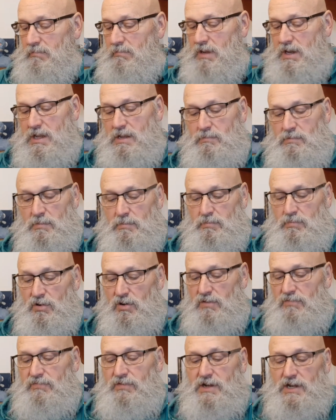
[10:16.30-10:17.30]
make him a
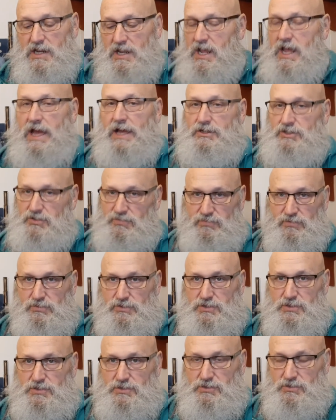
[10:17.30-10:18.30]
perfect catch for
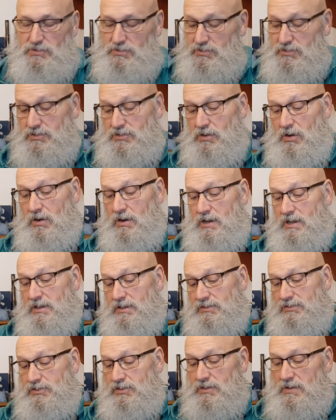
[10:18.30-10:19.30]

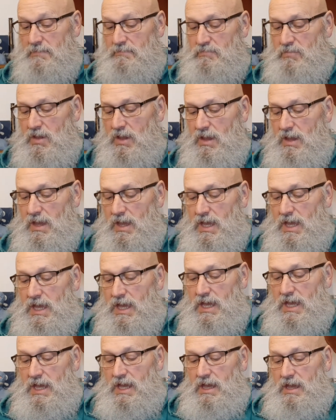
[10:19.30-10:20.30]
Starkist.
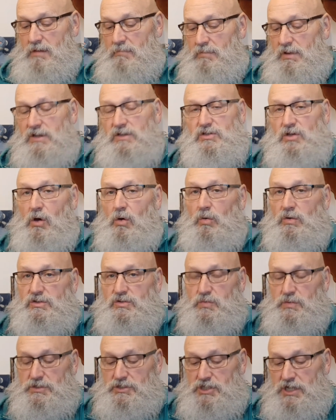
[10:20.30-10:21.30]
But he's
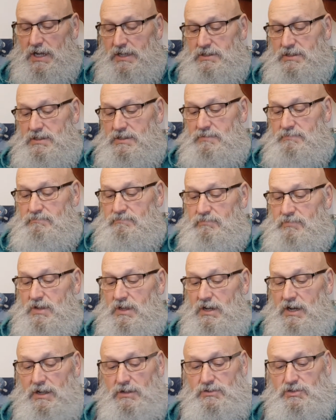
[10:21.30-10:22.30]
always rejected.
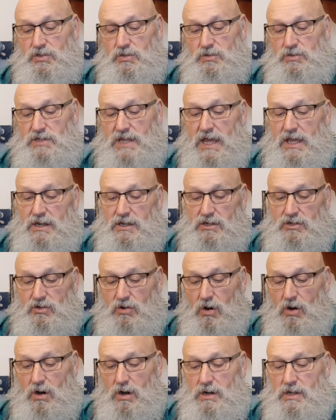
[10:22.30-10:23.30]
Announcer Danny
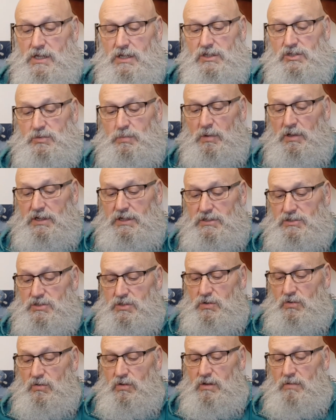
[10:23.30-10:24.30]
Dark explains
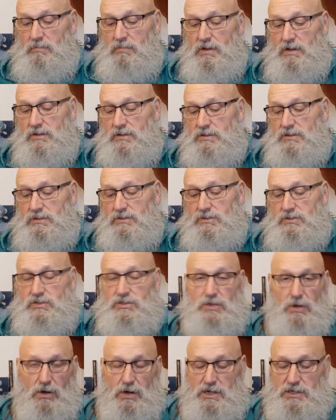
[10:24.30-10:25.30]
to him,
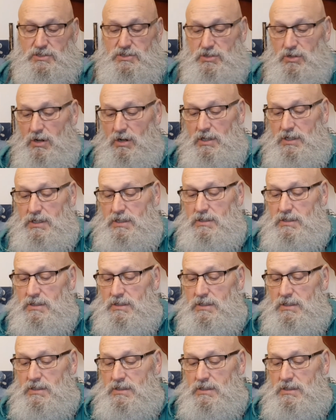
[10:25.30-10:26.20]
"Sorry, Charlie."